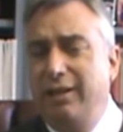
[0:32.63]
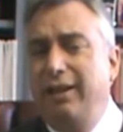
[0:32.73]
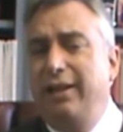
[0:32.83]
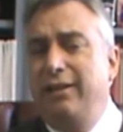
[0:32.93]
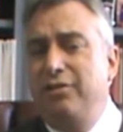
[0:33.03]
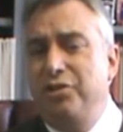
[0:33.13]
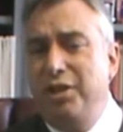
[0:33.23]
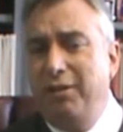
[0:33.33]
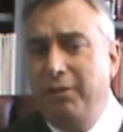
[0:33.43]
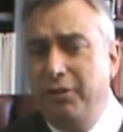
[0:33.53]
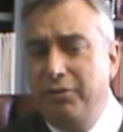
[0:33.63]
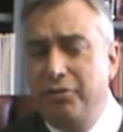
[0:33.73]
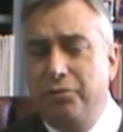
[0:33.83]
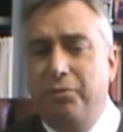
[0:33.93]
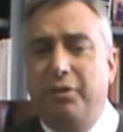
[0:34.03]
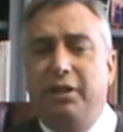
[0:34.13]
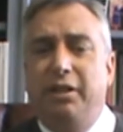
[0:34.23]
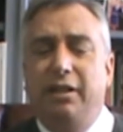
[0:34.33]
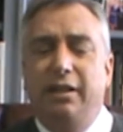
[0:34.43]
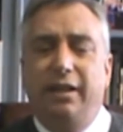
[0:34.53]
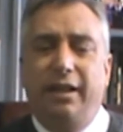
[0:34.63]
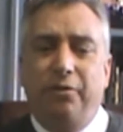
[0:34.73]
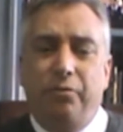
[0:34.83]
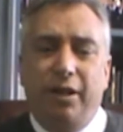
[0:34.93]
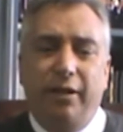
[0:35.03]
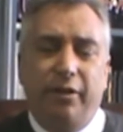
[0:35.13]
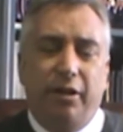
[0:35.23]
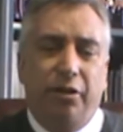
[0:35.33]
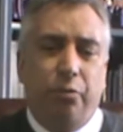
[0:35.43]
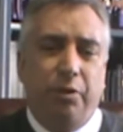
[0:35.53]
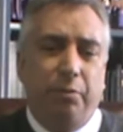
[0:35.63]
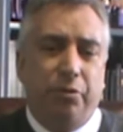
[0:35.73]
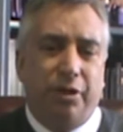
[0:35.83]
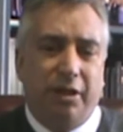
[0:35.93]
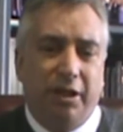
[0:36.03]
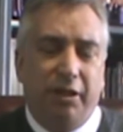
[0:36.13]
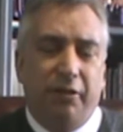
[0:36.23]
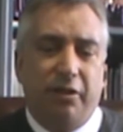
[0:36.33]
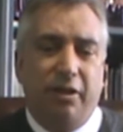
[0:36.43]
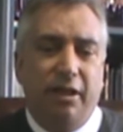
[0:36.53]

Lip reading: and sharing your story in a way that other people can hear it.